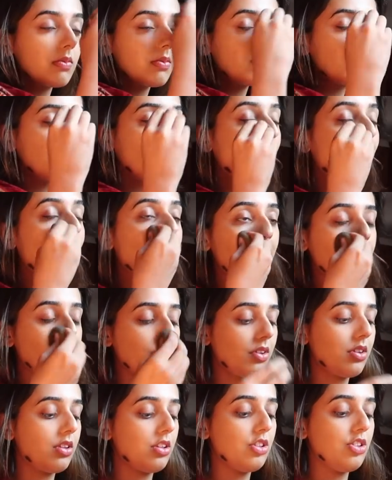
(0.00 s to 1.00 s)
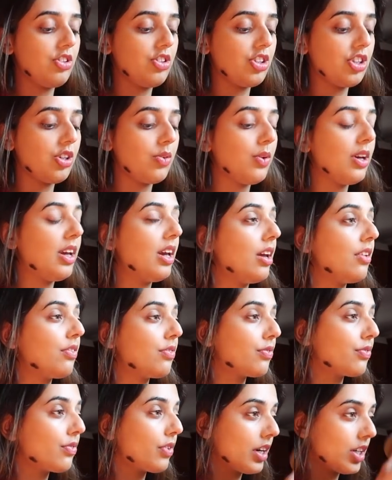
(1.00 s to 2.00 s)
I'm going for the dewy,
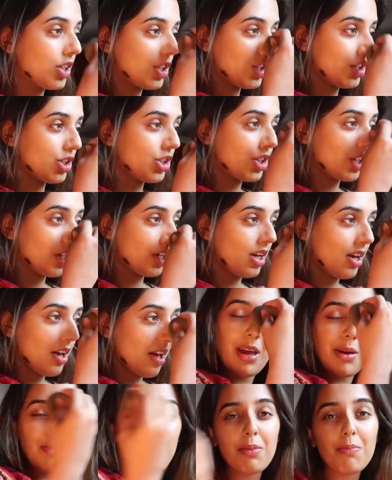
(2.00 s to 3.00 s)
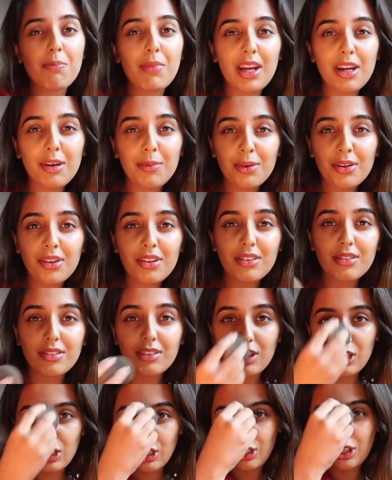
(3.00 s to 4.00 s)
fresh, maybe minimal
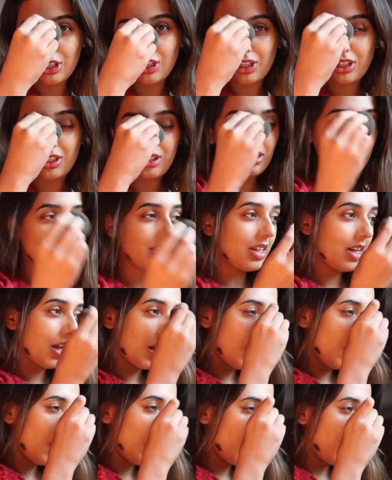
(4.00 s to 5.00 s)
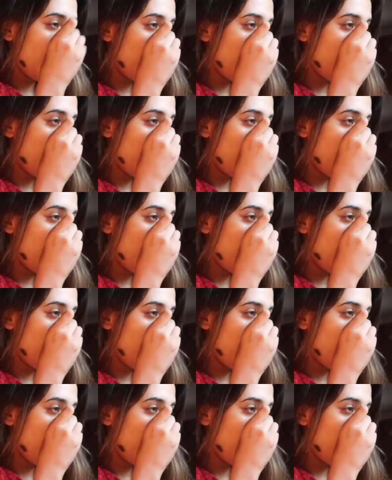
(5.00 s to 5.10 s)
look today.